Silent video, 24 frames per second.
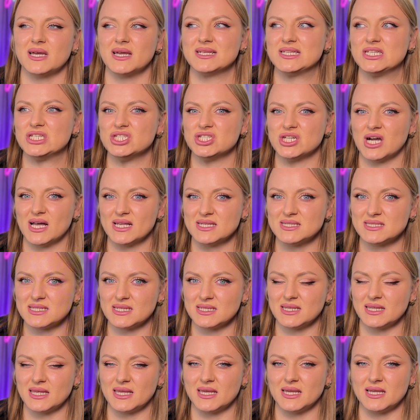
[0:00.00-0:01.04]

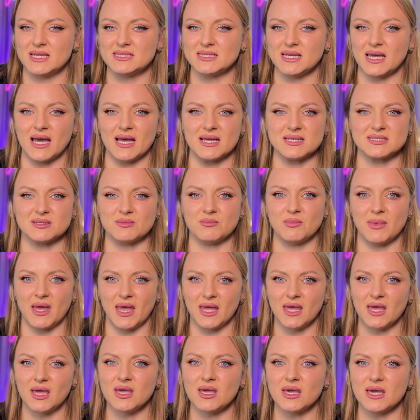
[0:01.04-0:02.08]
adjusting it and
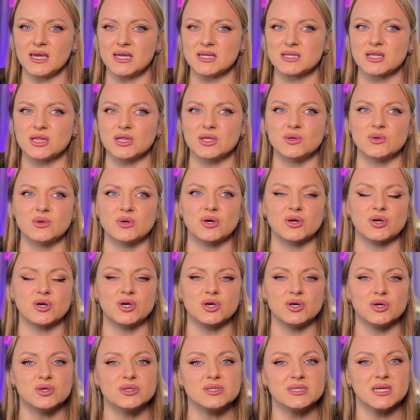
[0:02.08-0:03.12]
making it look
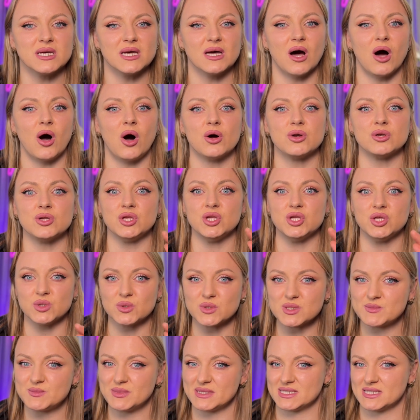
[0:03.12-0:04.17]
good on you
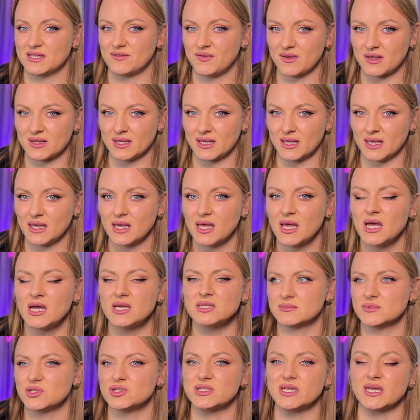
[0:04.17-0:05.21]
specifically,
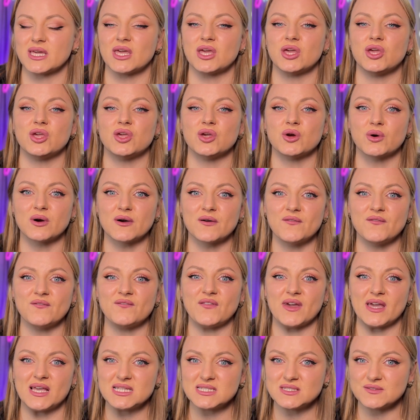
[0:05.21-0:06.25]
to take your
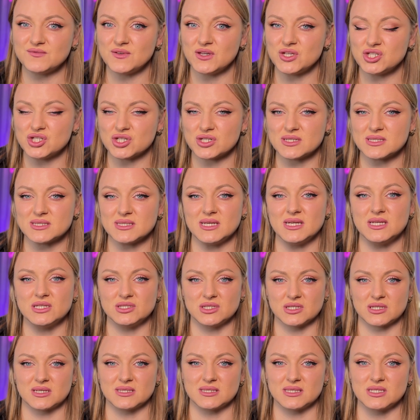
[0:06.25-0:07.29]
face features
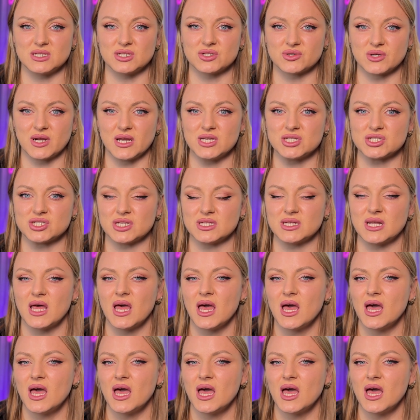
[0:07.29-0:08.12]
into consideration,